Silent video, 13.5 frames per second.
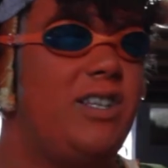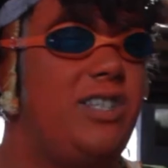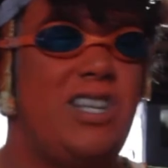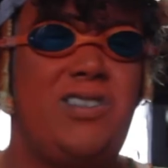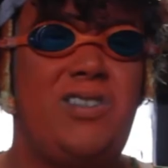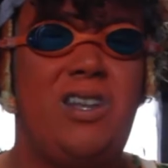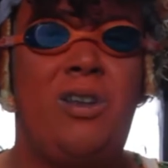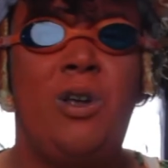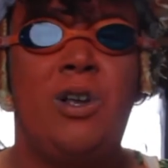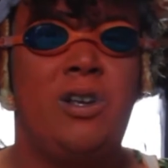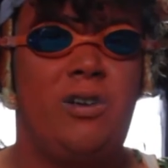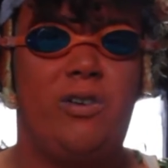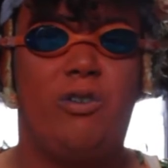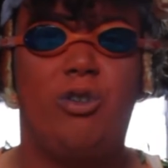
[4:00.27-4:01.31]
existed
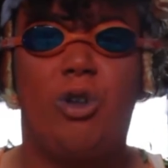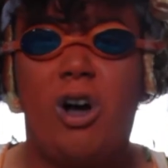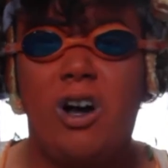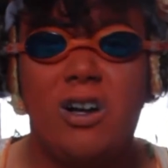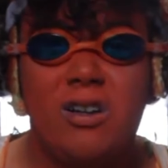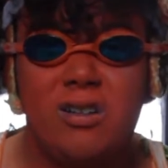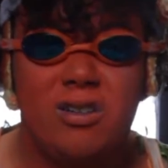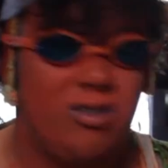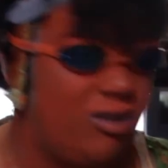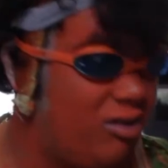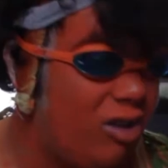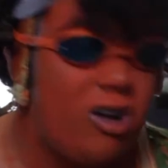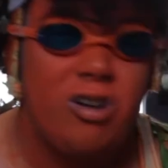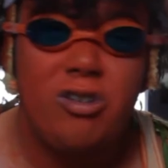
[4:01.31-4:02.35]
long
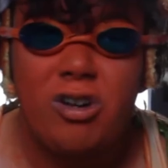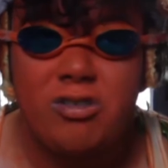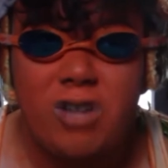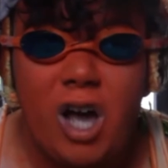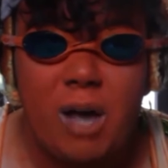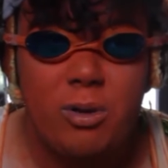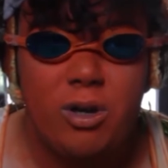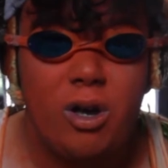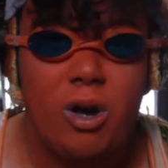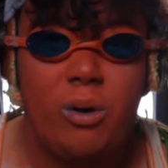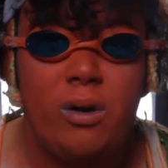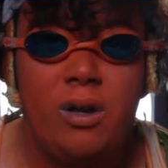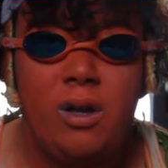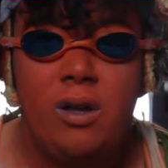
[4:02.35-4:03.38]
time
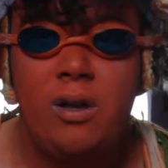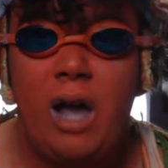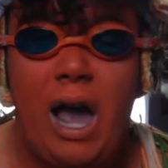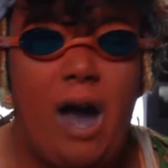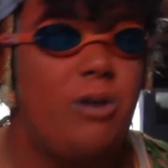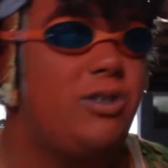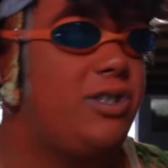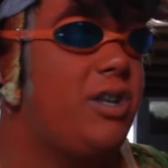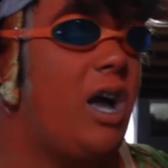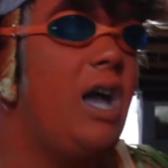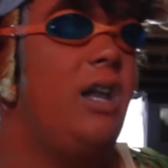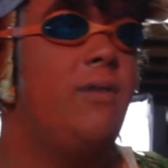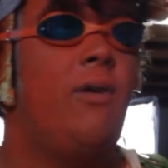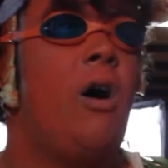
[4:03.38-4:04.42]
ago
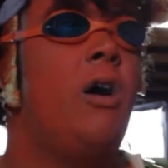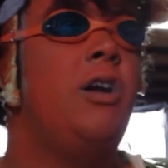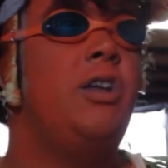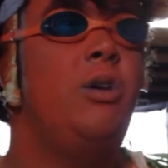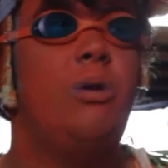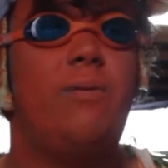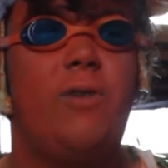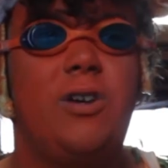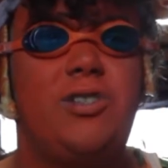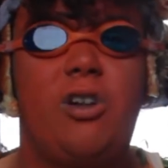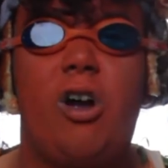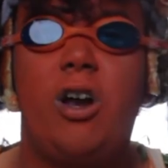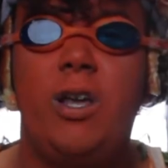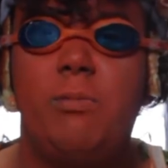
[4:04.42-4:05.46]
outside of our universe
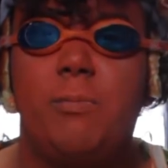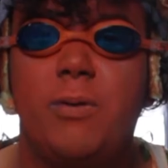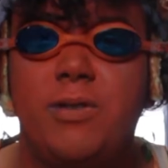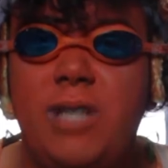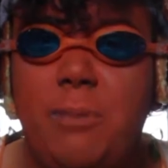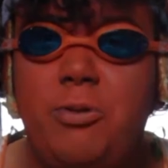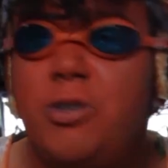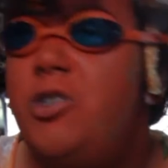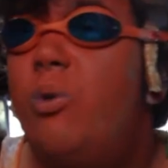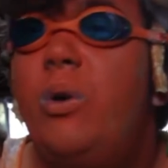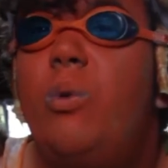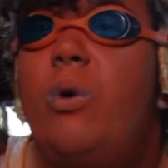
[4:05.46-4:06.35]
and our human perception, so we